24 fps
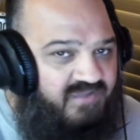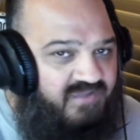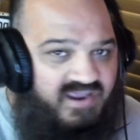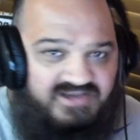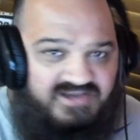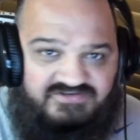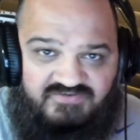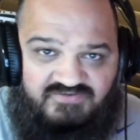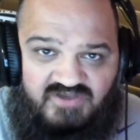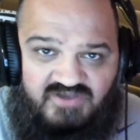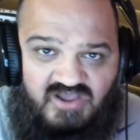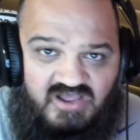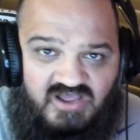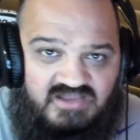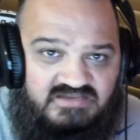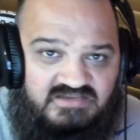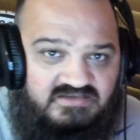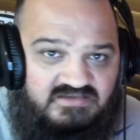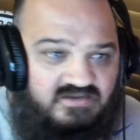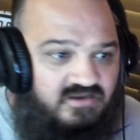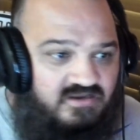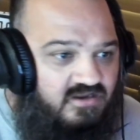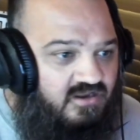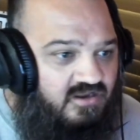
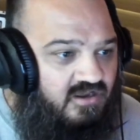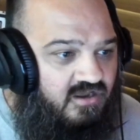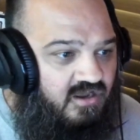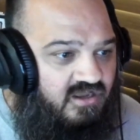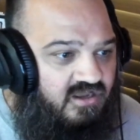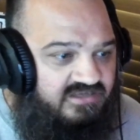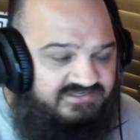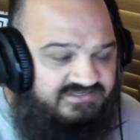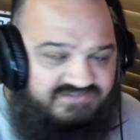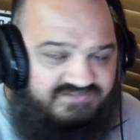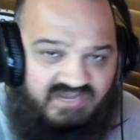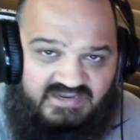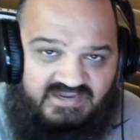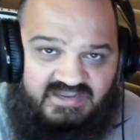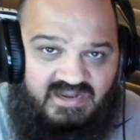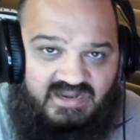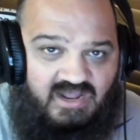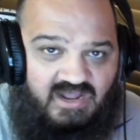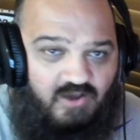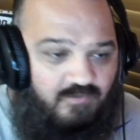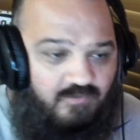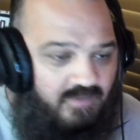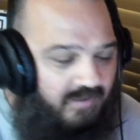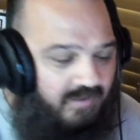Patreon. Check it
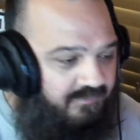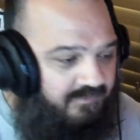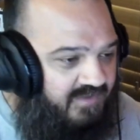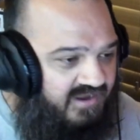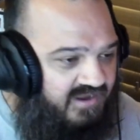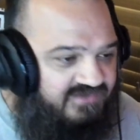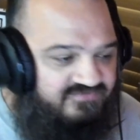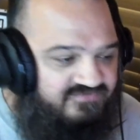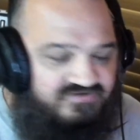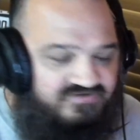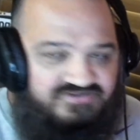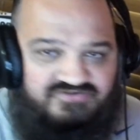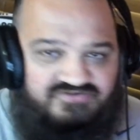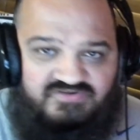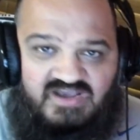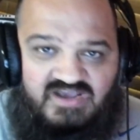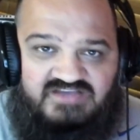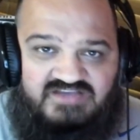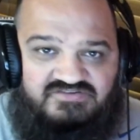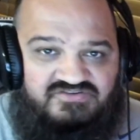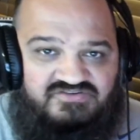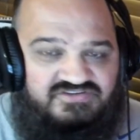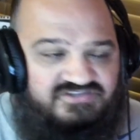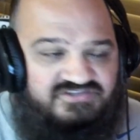out. My patrons, you
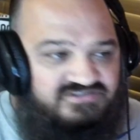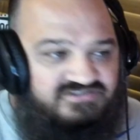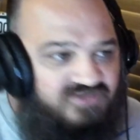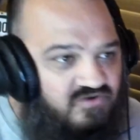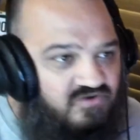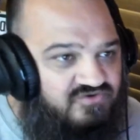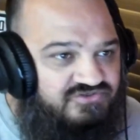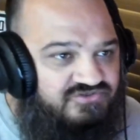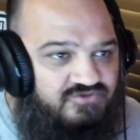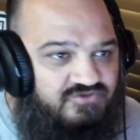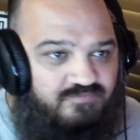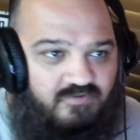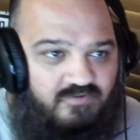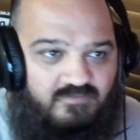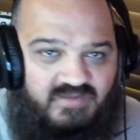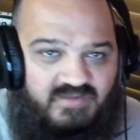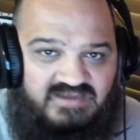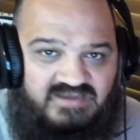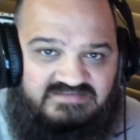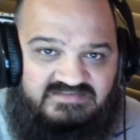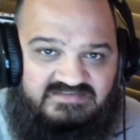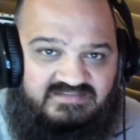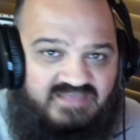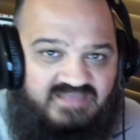guys are so super
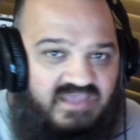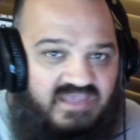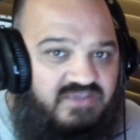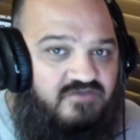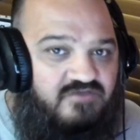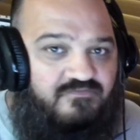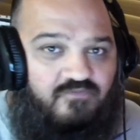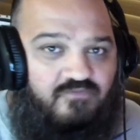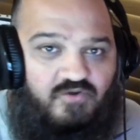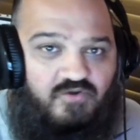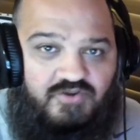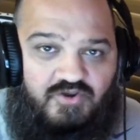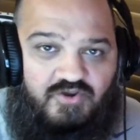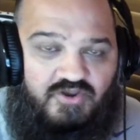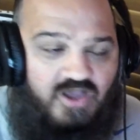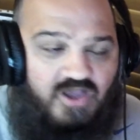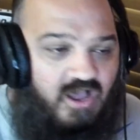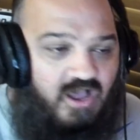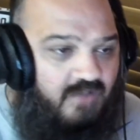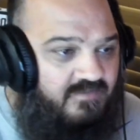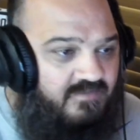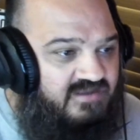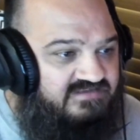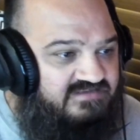amazing. Thank you for all your
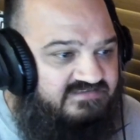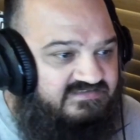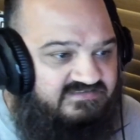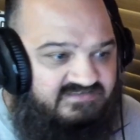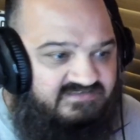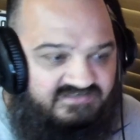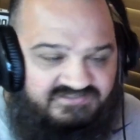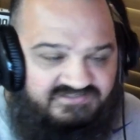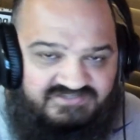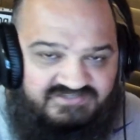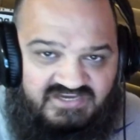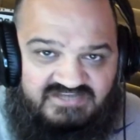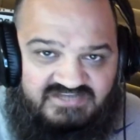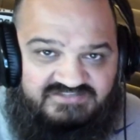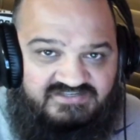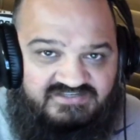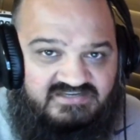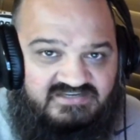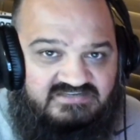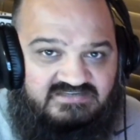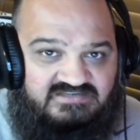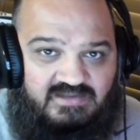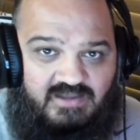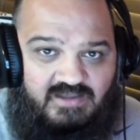comments,
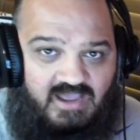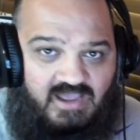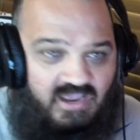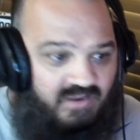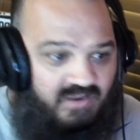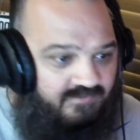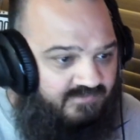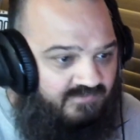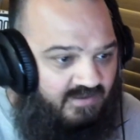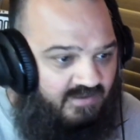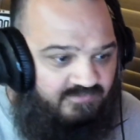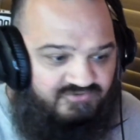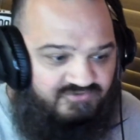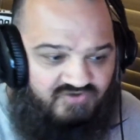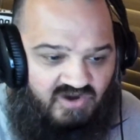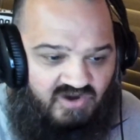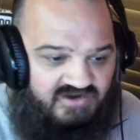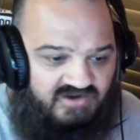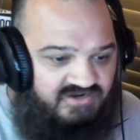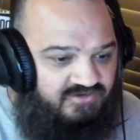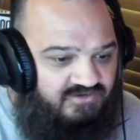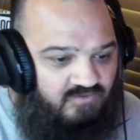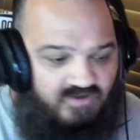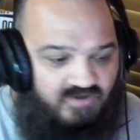suggestions. I'm
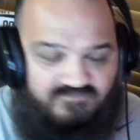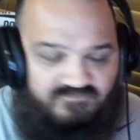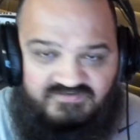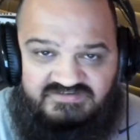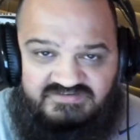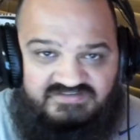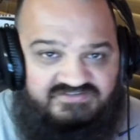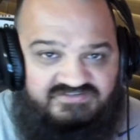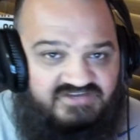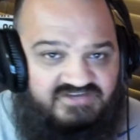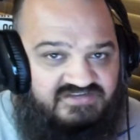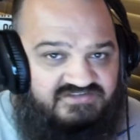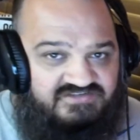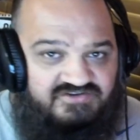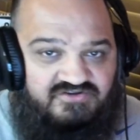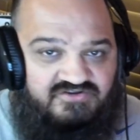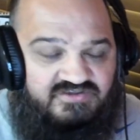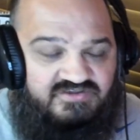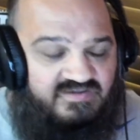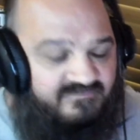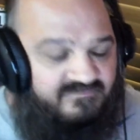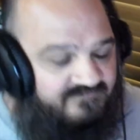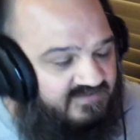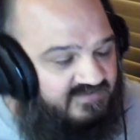trying to do every suggestion you
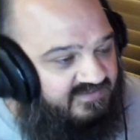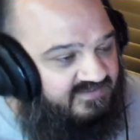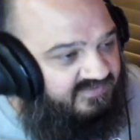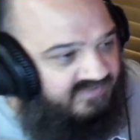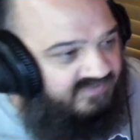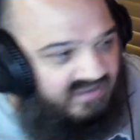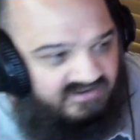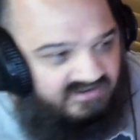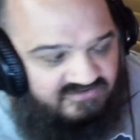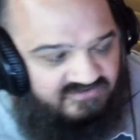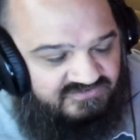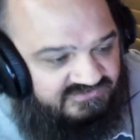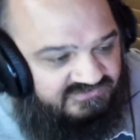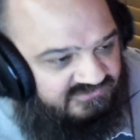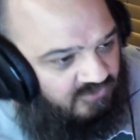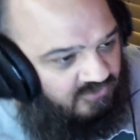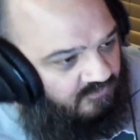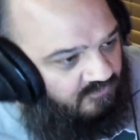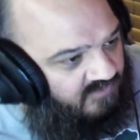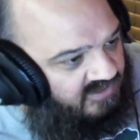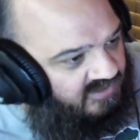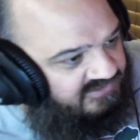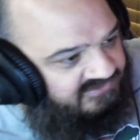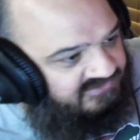give me. Thank you
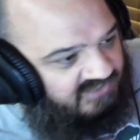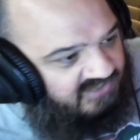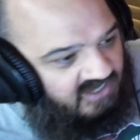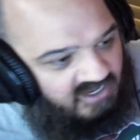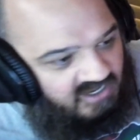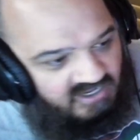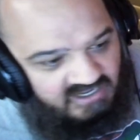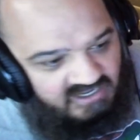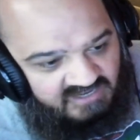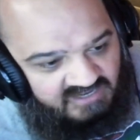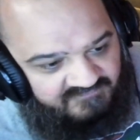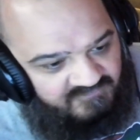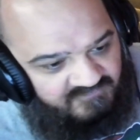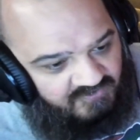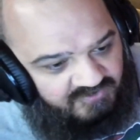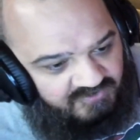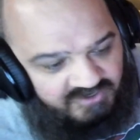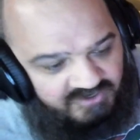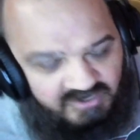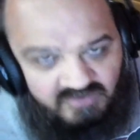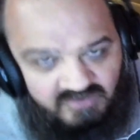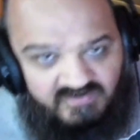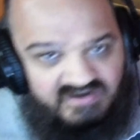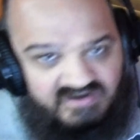so much. If you're
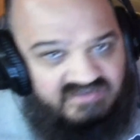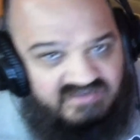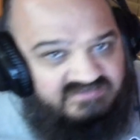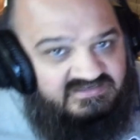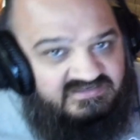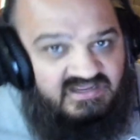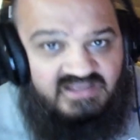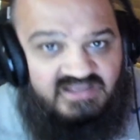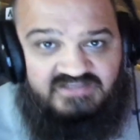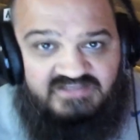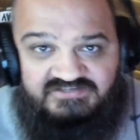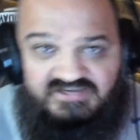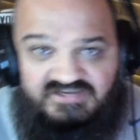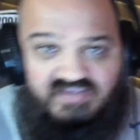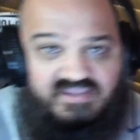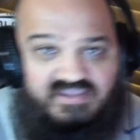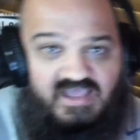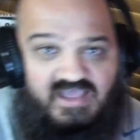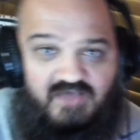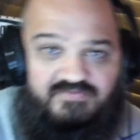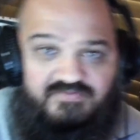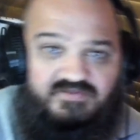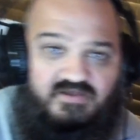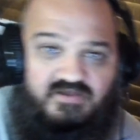curious, check
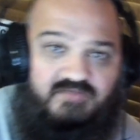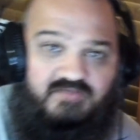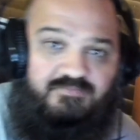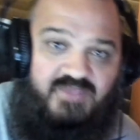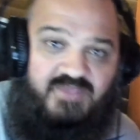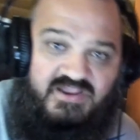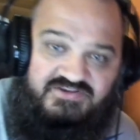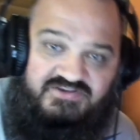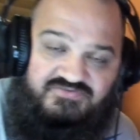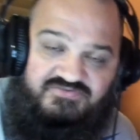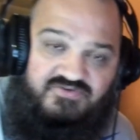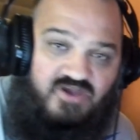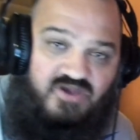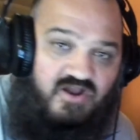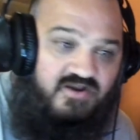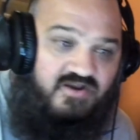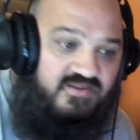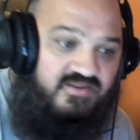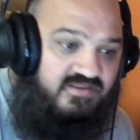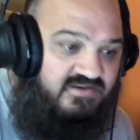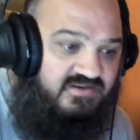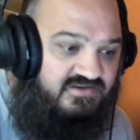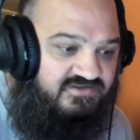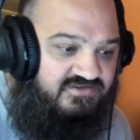out the Patreon
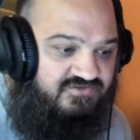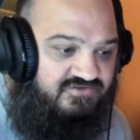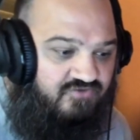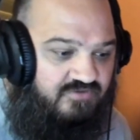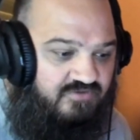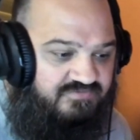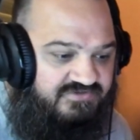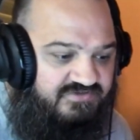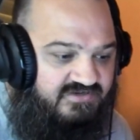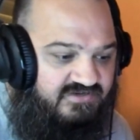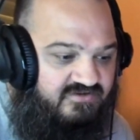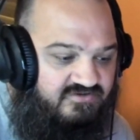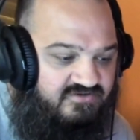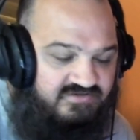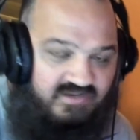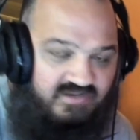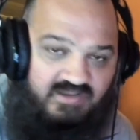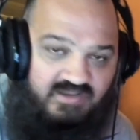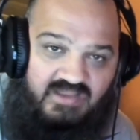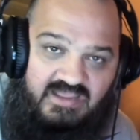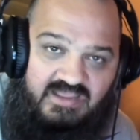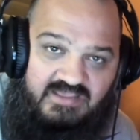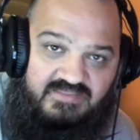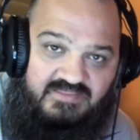in the description. There's a
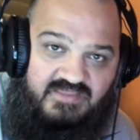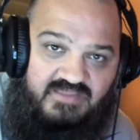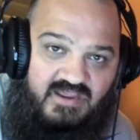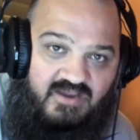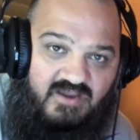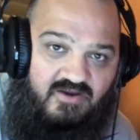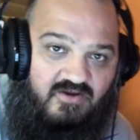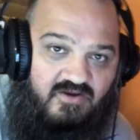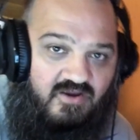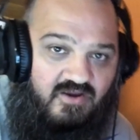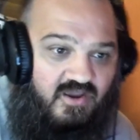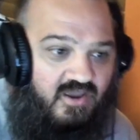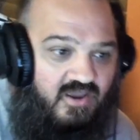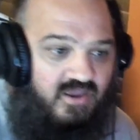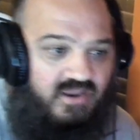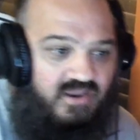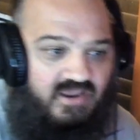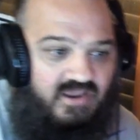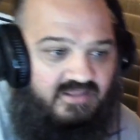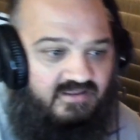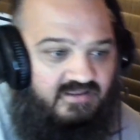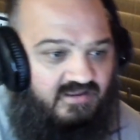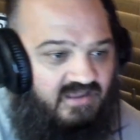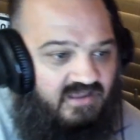link there.
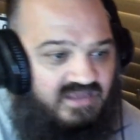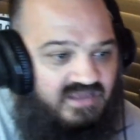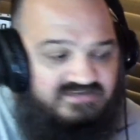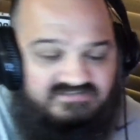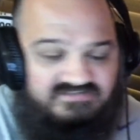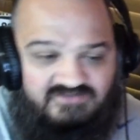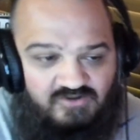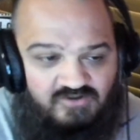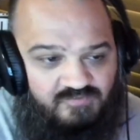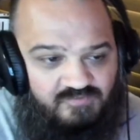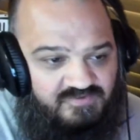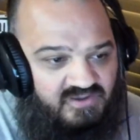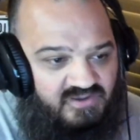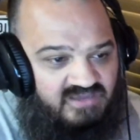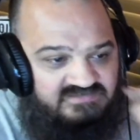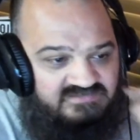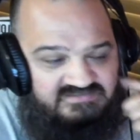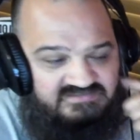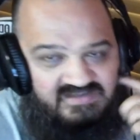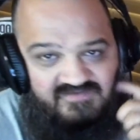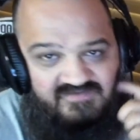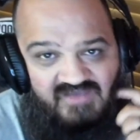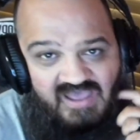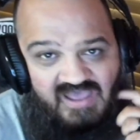And I just hope you guys
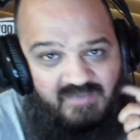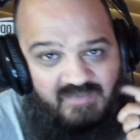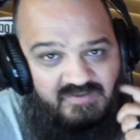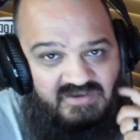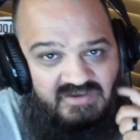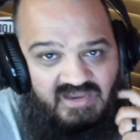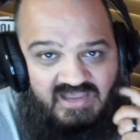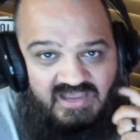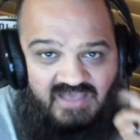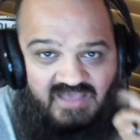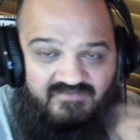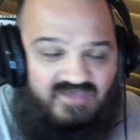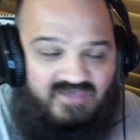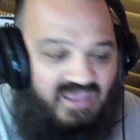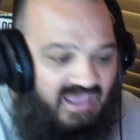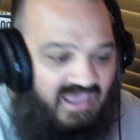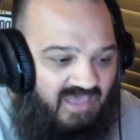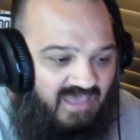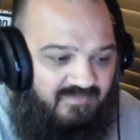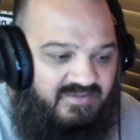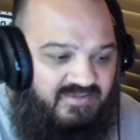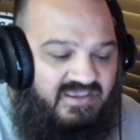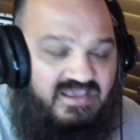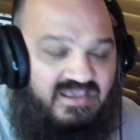just have a happy day. Have a
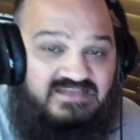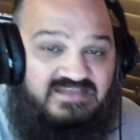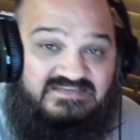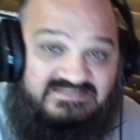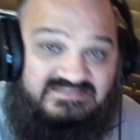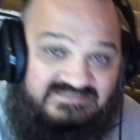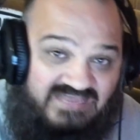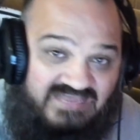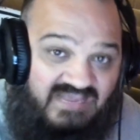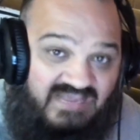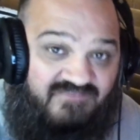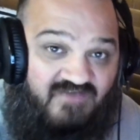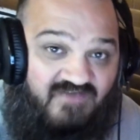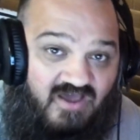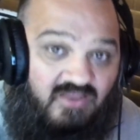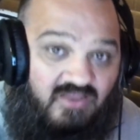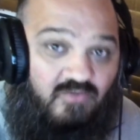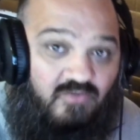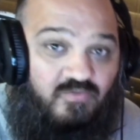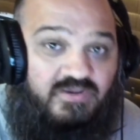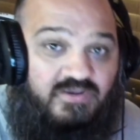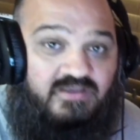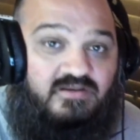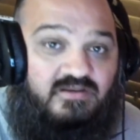happy and safe
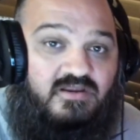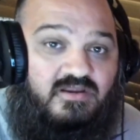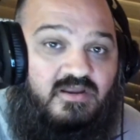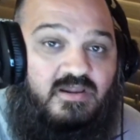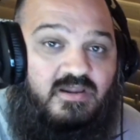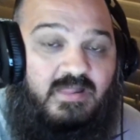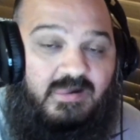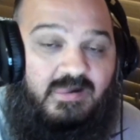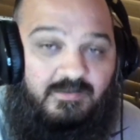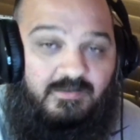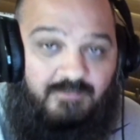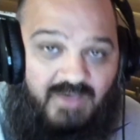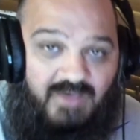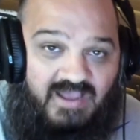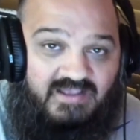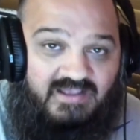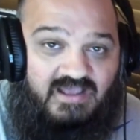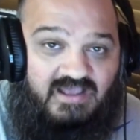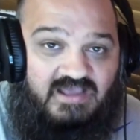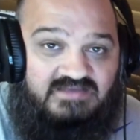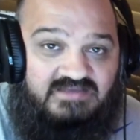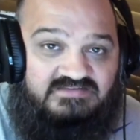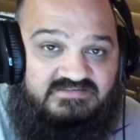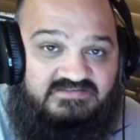Halloween. Bye,
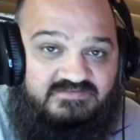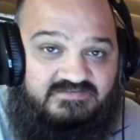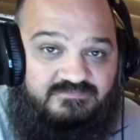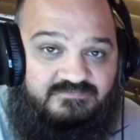guys.